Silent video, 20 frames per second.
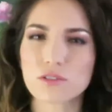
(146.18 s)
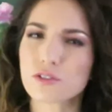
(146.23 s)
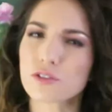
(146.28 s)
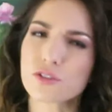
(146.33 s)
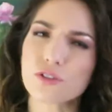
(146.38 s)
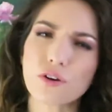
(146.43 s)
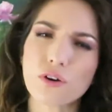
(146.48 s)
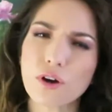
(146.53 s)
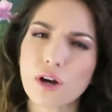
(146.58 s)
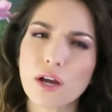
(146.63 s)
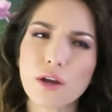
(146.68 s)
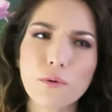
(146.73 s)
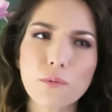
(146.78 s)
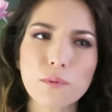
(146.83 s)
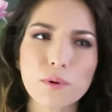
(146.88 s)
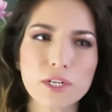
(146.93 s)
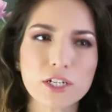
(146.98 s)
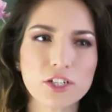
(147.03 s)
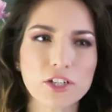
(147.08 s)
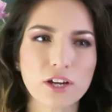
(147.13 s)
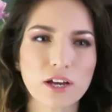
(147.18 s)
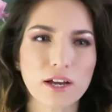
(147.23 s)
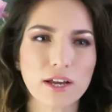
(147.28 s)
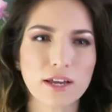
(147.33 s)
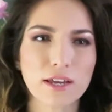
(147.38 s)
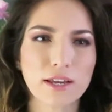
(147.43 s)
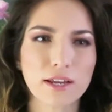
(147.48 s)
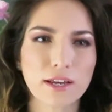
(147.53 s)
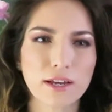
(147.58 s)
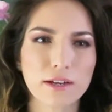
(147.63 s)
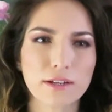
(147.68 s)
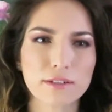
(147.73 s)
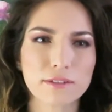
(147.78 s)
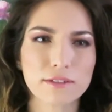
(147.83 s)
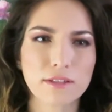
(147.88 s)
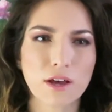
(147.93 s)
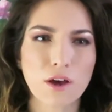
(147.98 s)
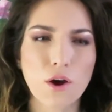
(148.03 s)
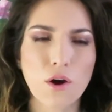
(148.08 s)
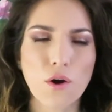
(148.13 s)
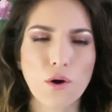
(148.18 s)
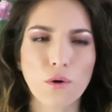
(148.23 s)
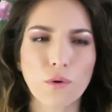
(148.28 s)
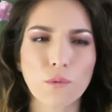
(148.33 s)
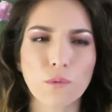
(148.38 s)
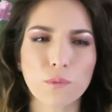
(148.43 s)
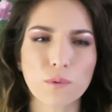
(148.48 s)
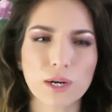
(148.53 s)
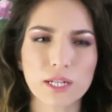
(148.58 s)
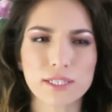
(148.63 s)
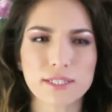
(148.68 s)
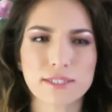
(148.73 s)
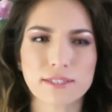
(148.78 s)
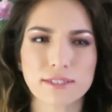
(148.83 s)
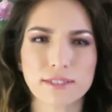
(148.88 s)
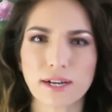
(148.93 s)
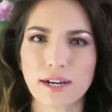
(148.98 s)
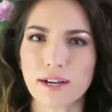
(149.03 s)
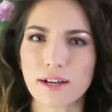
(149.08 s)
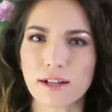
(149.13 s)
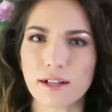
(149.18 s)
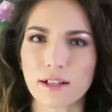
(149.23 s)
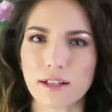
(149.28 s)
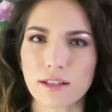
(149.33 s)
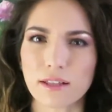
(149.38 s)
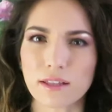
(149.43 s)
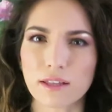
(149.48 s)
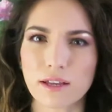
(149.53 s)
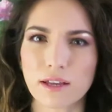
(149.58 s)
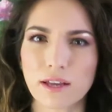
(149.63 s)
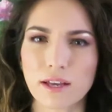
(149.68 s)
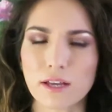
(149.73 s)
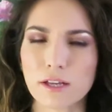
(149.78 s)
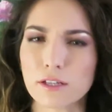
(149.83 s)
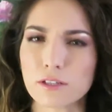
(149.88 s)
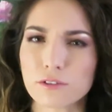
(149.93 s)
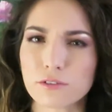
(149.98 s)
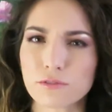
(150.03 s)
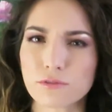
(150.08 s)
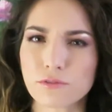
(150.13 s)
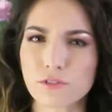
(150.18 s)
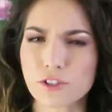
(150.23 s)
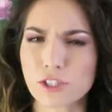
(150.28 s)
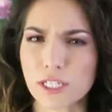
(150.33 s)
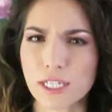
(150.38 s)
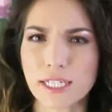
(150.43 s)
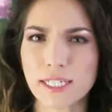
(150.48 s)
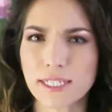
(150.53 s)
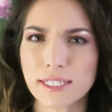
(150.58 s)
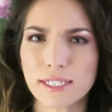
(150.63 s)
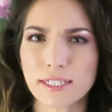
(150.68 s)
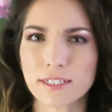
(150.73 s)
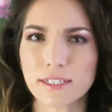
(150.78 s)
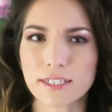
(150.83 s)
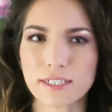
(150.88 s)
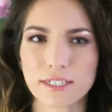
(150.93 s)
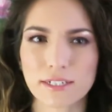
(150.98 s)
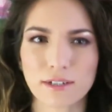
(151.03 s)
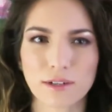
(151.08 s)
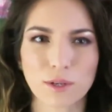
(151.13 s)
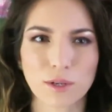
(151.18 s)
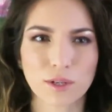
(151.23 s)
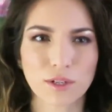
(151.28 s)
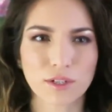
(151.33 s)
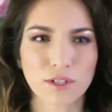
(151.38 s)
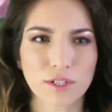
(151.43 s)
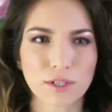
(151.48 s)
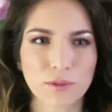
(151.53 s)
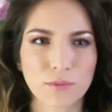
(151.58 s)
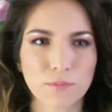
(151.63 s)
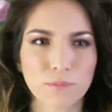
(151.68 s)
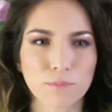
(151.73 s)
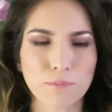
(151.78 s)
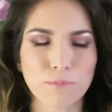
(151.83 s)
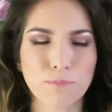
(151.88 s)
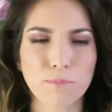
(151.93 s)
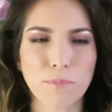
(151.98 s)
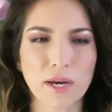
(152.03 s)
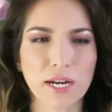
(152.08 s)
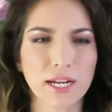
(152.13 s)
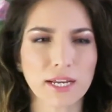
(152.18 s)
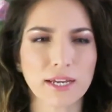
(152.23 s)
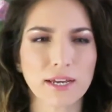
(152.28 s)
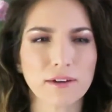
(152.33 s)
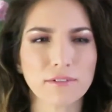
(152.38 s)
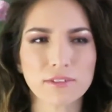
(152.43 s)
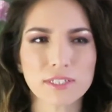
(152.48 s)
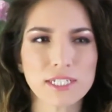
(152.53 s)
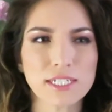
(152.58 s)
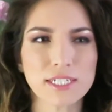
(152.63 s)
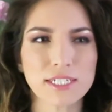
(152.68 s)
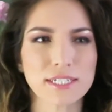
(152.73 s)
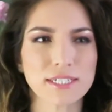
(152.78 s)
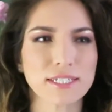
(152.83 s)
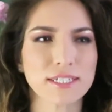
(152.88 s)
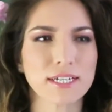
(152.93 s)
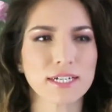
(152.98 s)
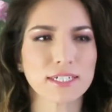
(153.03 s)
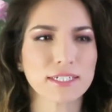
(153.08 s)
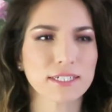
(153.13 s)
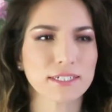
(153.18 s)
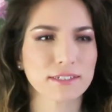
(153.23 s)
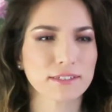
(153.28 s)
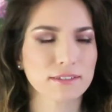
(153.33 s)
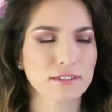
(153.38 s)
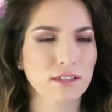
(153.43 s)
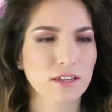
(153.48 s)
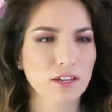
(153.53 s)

Though I wish I had one style and technique, but I haven't decided